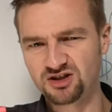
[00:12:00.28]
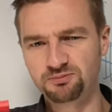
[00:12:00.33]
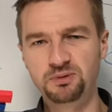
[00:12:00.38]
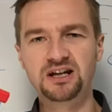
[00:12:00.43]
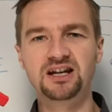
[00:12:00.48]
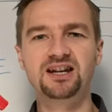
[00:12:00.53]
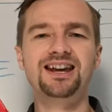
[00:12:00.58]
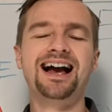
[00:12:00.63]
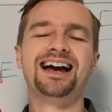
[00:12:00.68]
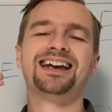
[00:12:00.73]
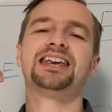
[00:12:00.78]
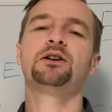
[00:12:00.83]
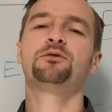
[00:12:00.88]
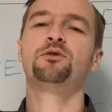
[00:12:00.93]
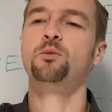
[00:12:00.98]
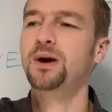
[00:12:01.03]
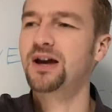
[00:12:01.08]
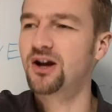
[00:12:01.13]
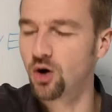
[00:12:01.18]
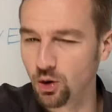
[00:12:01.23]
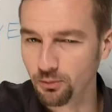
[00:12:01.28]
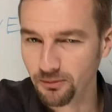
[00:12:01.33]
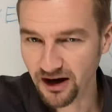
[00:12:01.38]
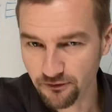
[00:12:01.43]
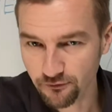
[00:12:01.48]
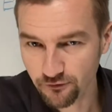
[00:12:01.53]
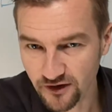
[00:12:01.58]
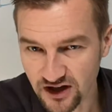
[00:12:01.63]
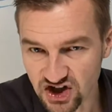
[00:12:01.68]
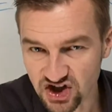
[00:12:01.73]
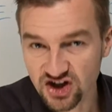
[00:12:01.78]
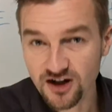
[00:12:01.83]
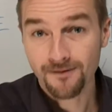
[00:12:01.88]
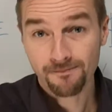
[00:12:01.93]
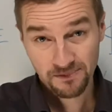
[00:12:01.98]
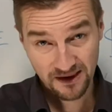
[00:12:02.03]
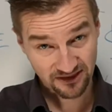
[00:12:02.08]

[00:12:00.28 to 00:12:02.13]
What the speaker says: speaking, I give away all my fish.